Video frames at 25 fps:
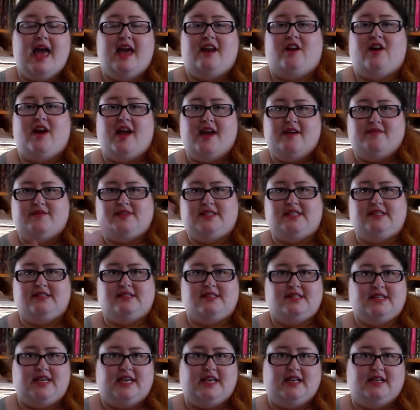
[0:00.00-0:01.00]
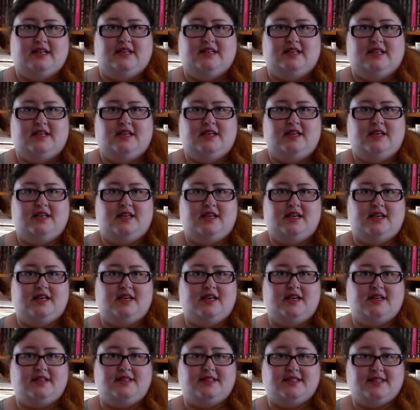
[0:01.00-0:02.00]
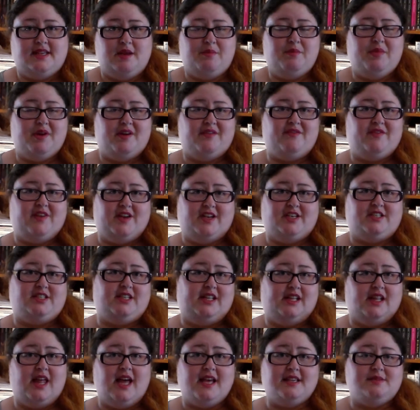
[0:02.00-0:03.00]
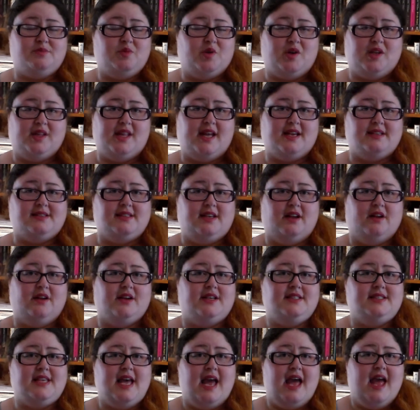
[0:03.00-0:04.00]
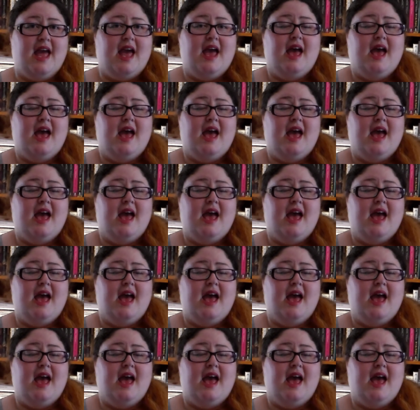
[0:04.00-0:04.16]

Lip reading: and I have since in December finished the last book in that series.